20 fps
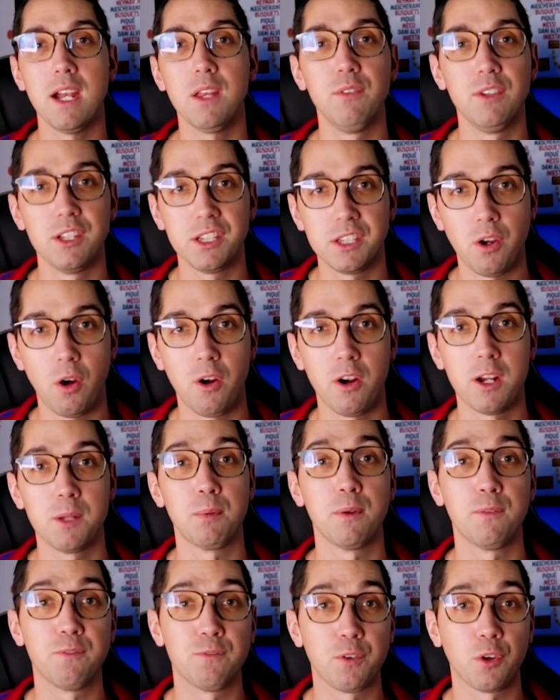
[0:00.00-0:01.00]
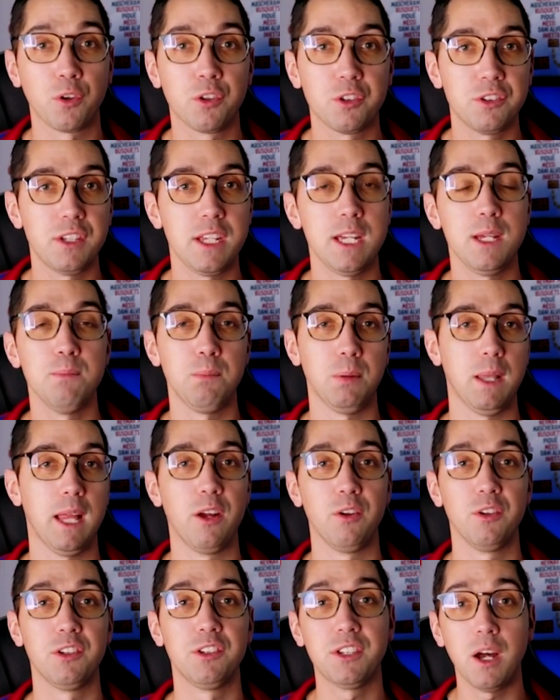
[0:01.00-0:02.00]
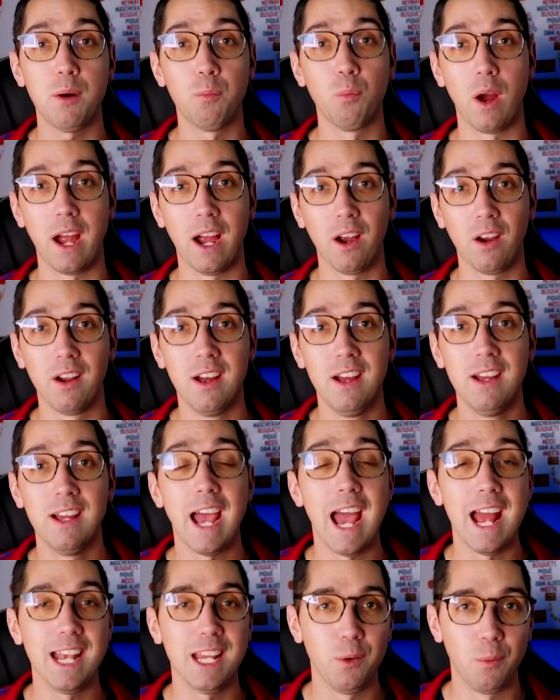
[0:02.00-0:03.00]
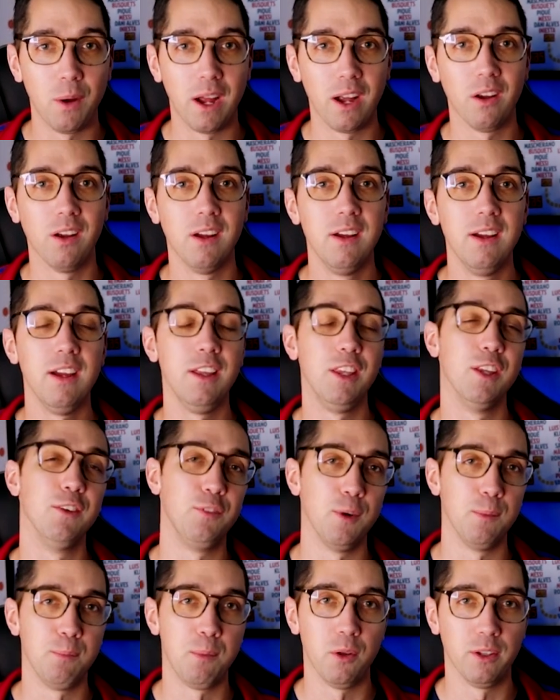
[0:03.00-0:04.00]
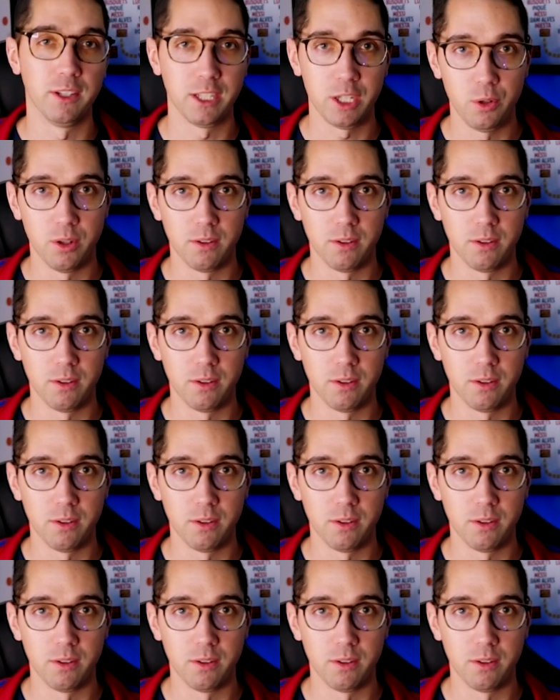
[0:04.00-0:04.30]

not even stars, but first team players somewhere, anywhere in the footballing